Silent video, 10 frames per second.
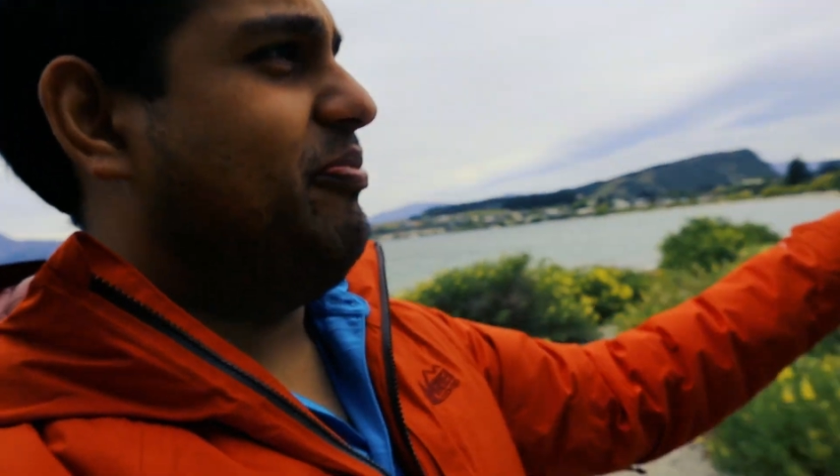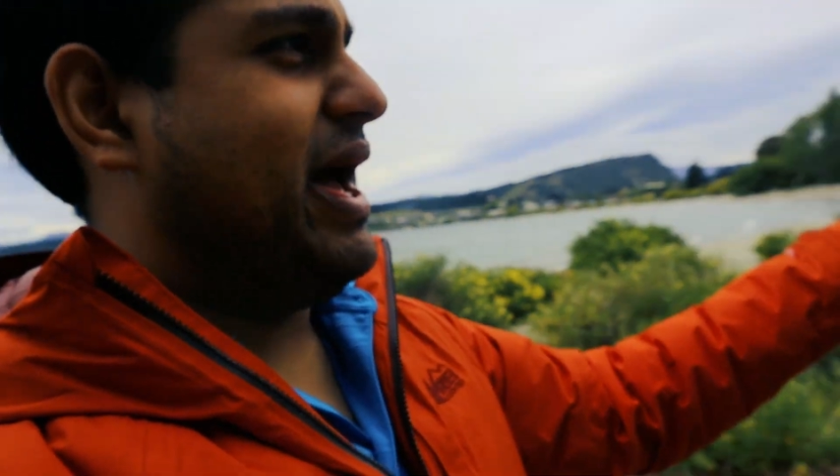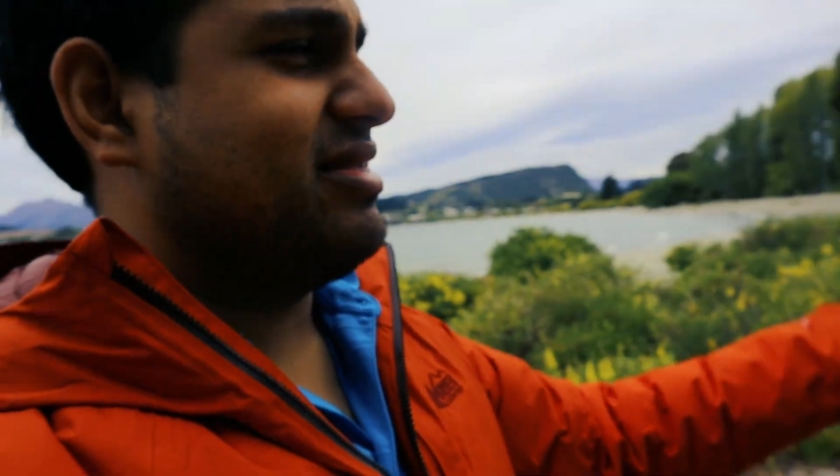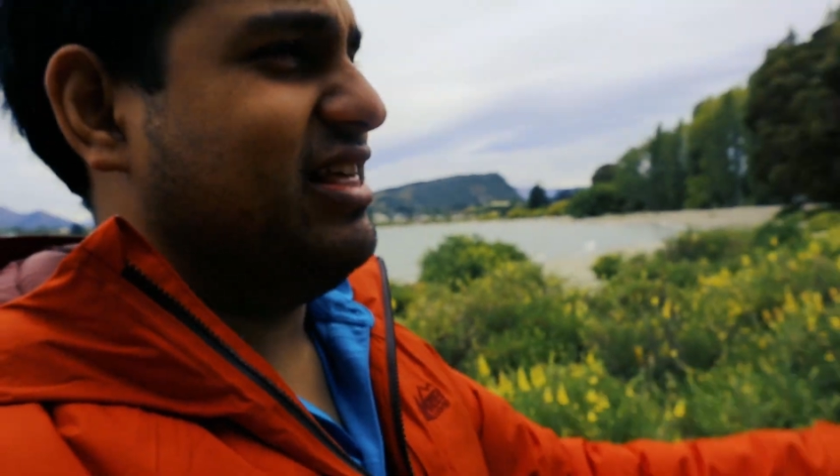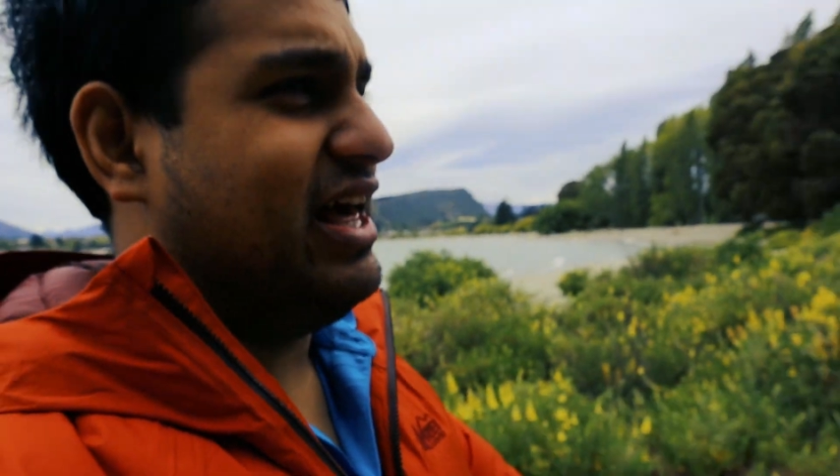
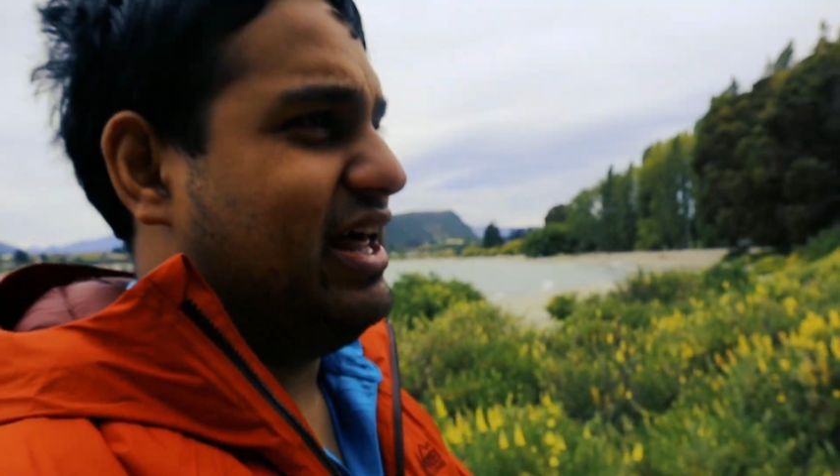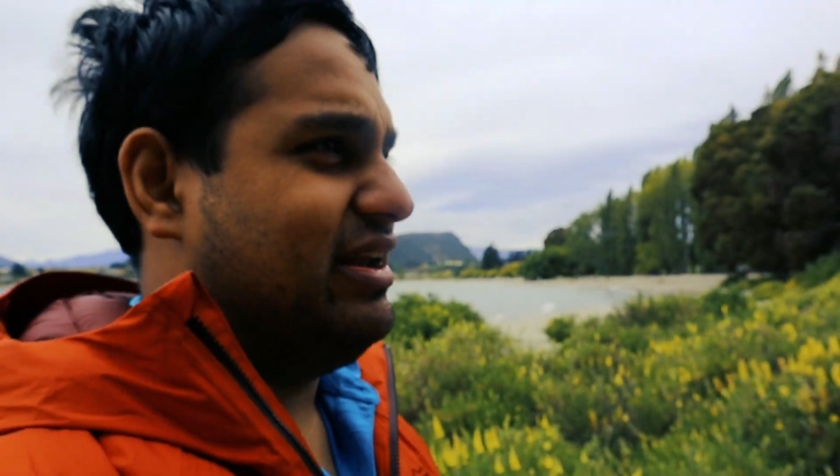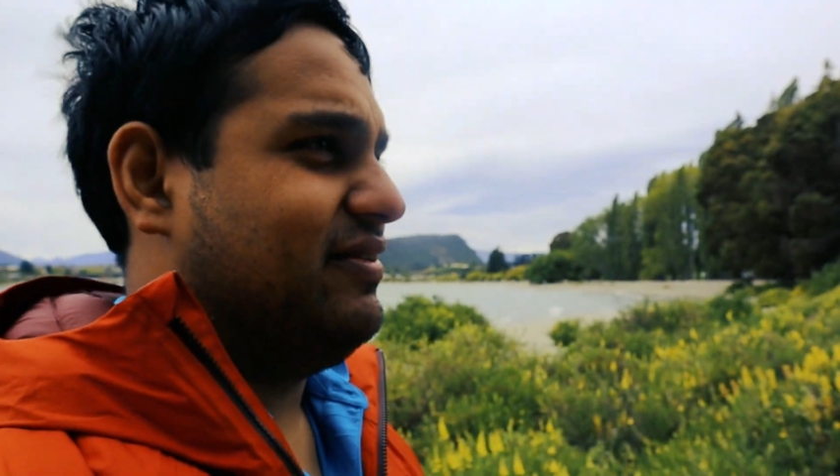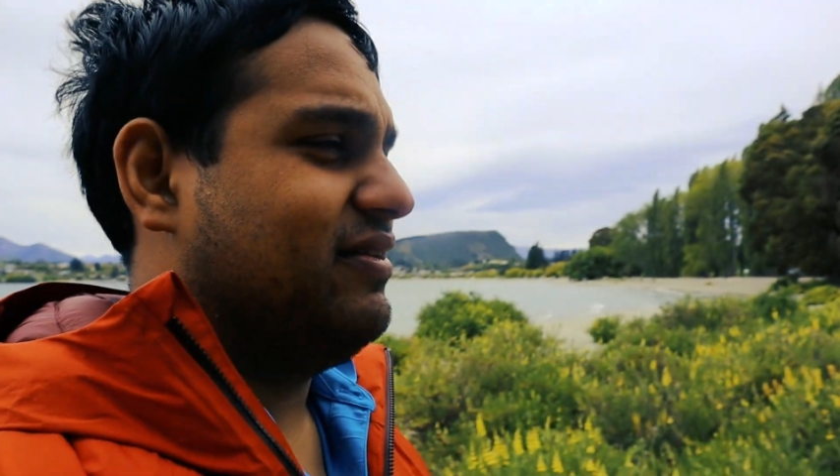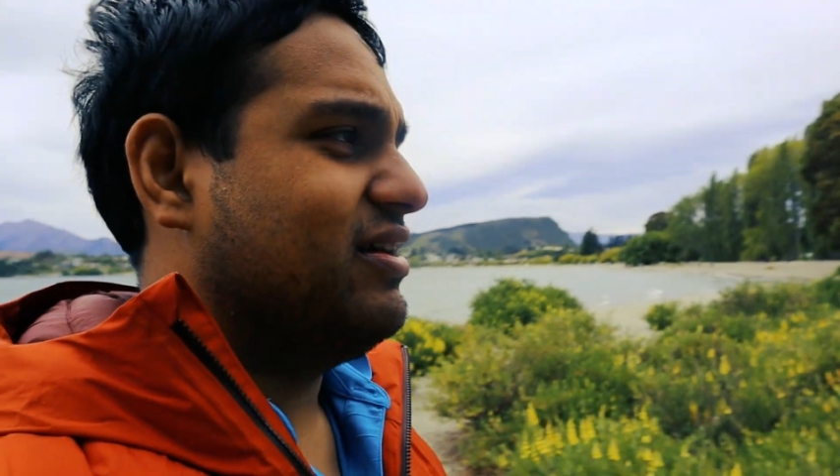Back
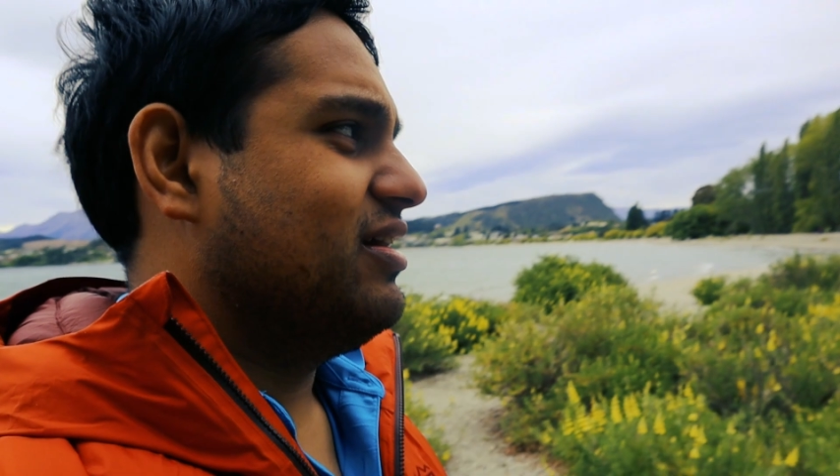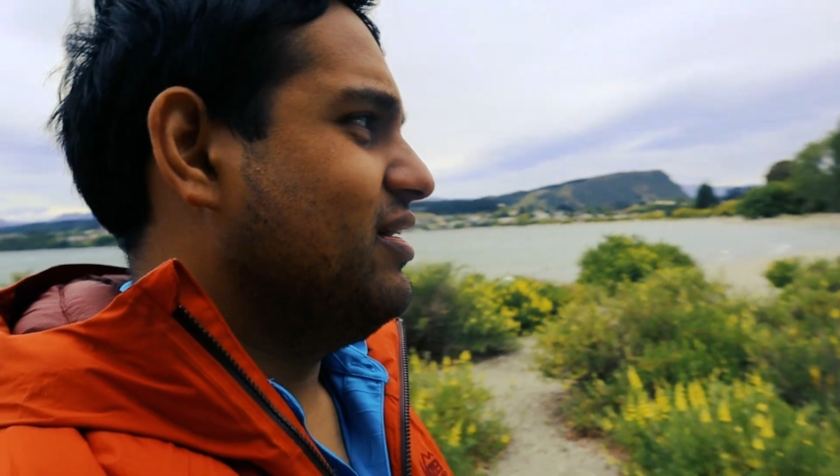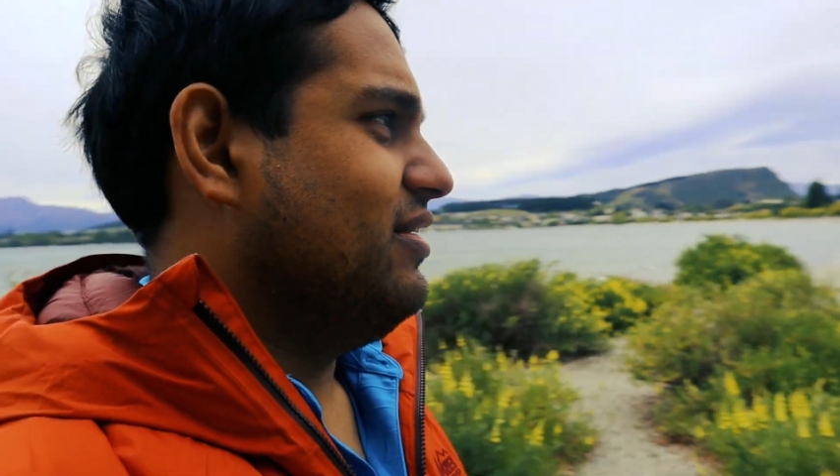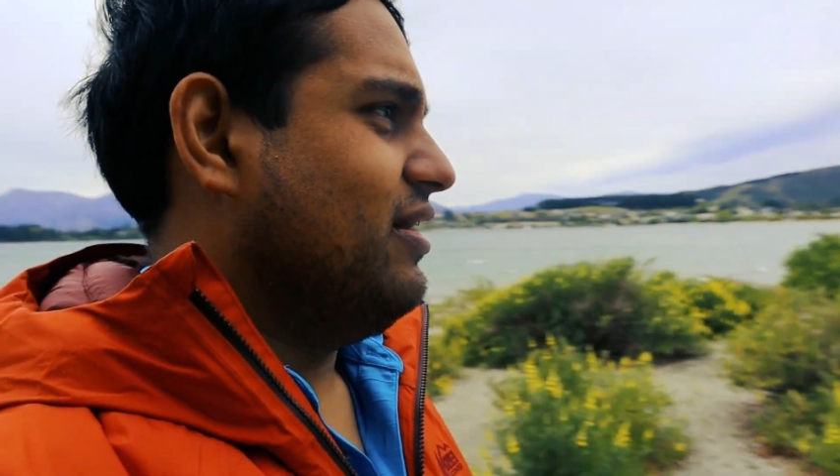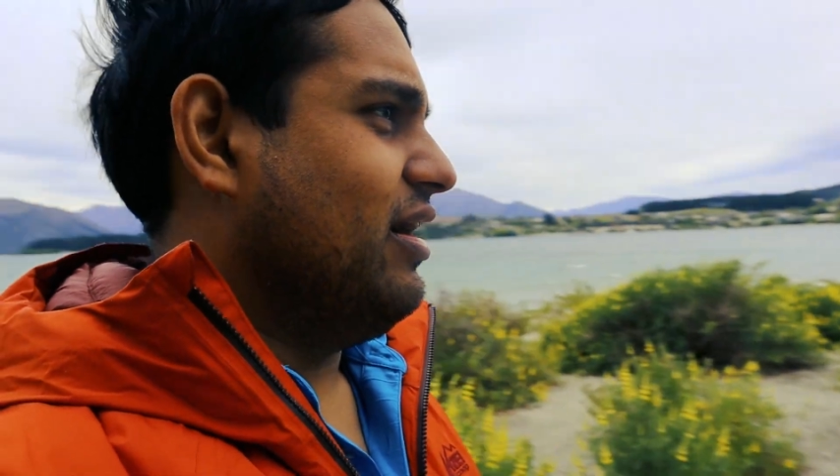then,
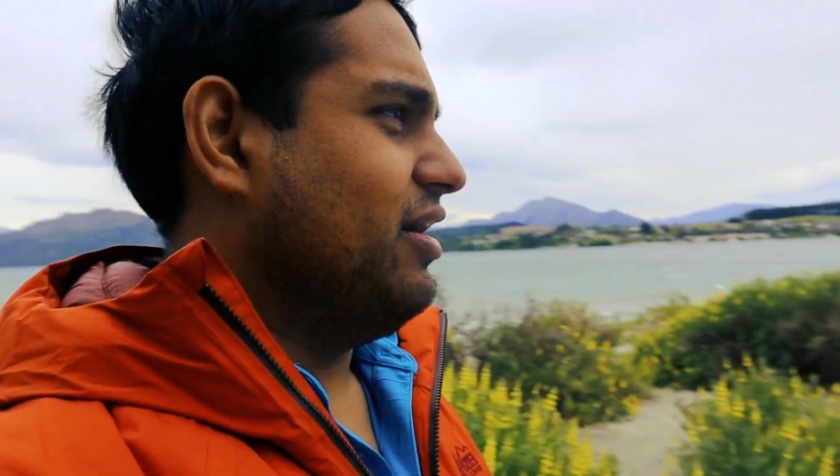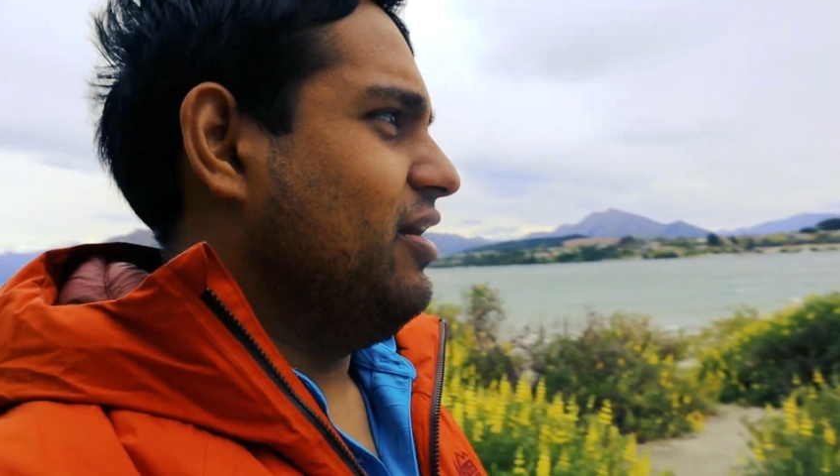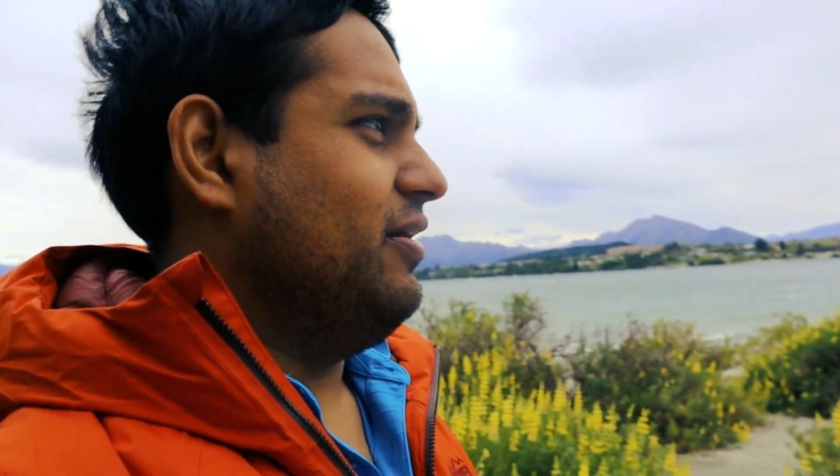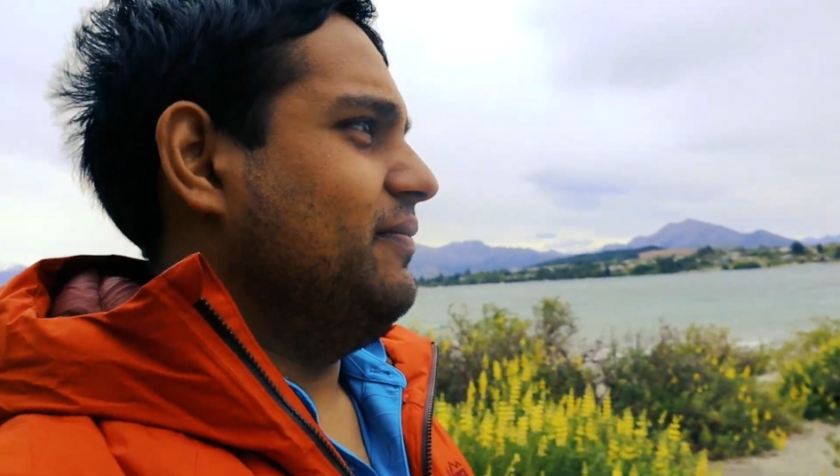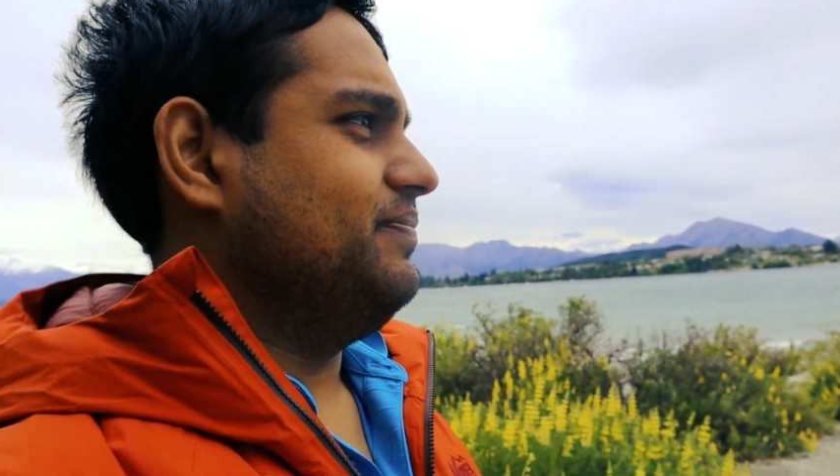
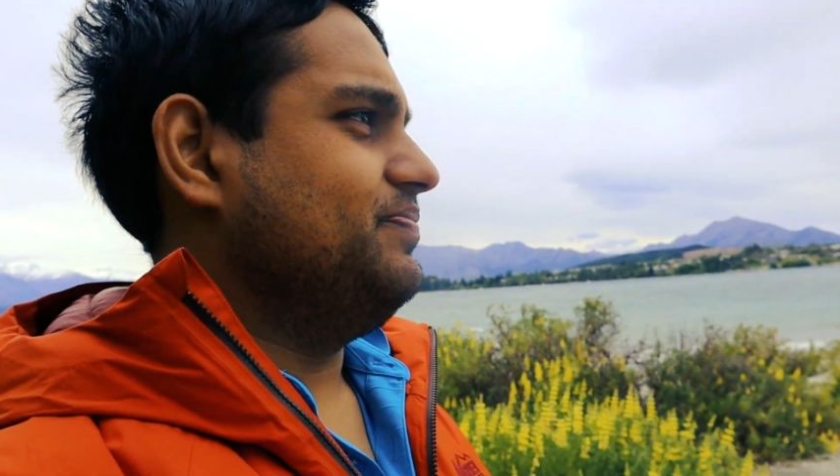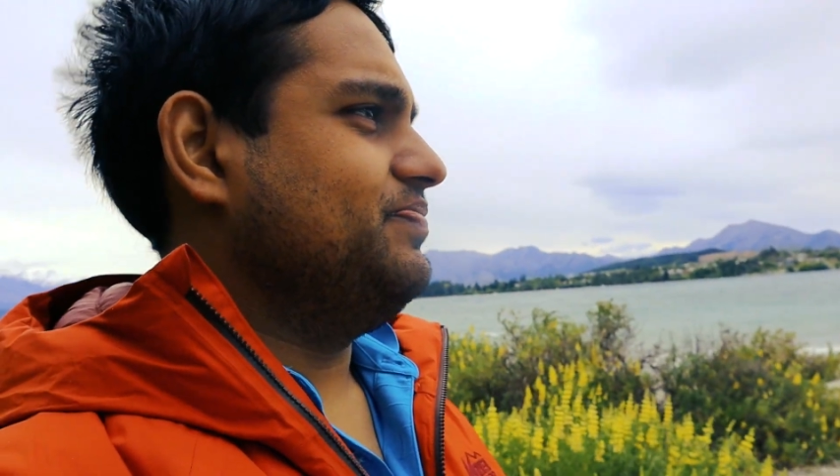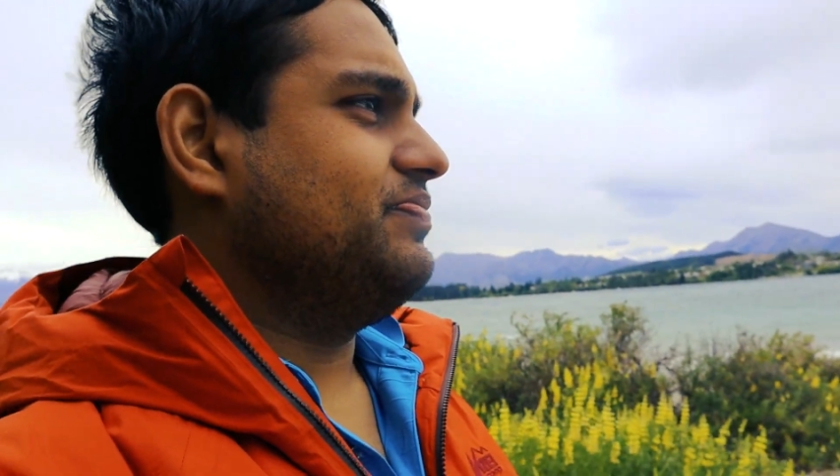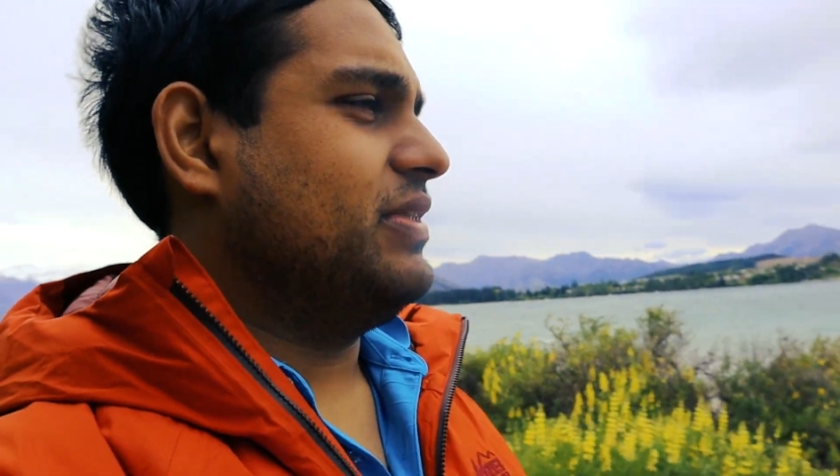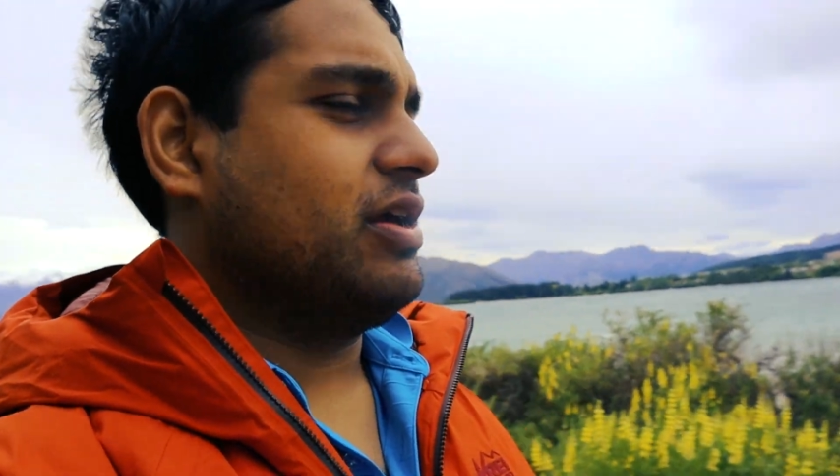
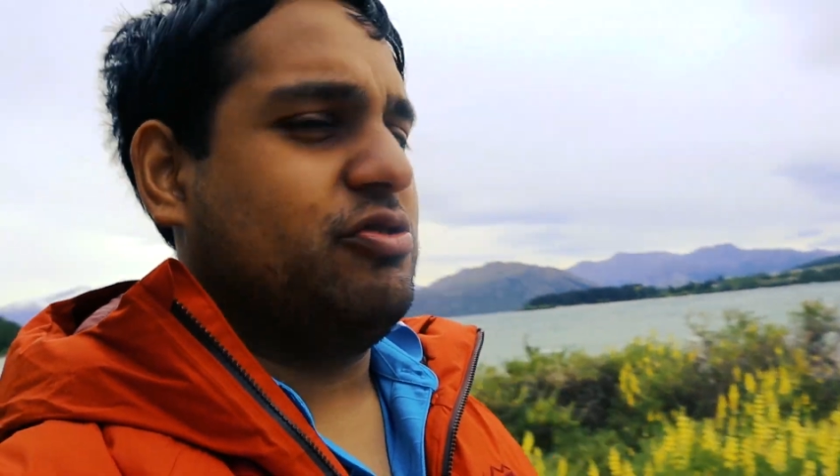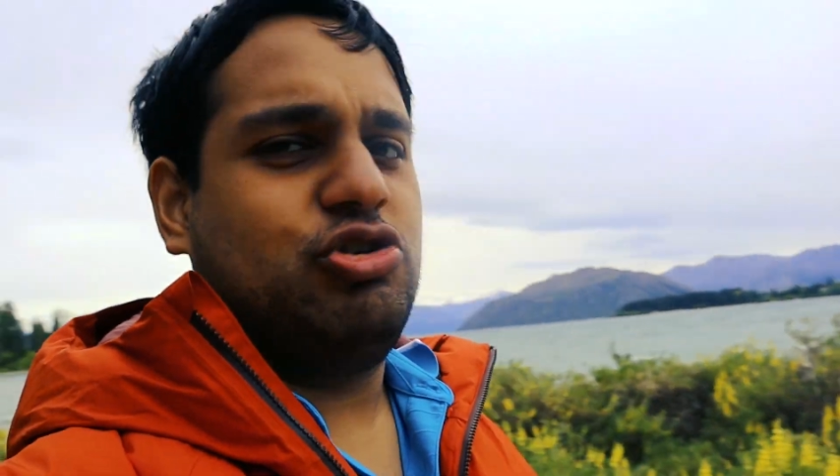the